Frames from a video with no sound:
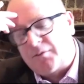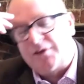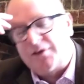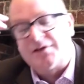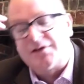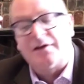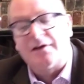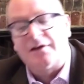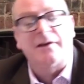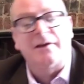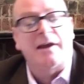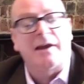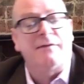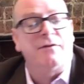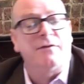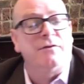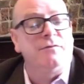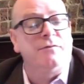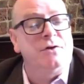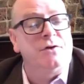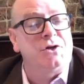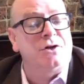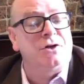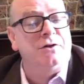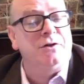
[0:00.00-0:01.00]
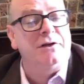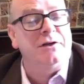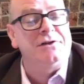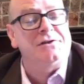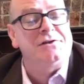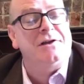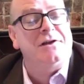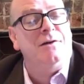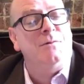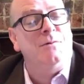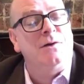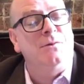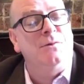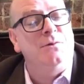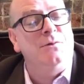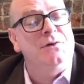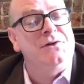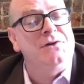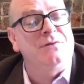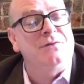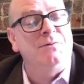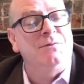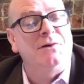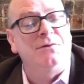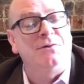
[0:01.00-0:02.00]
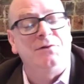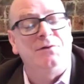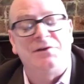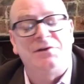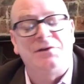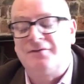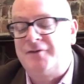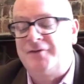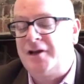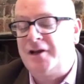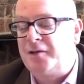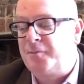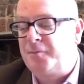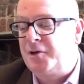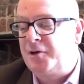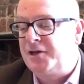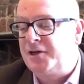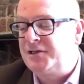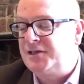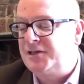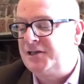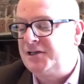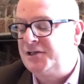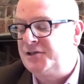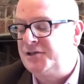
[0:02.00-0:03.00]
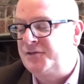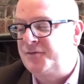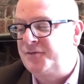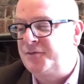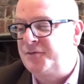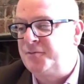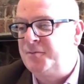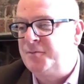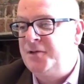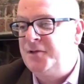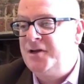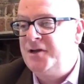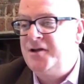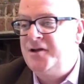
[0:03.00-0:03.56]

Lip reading: nothing ever original, is there? We always develop ideas from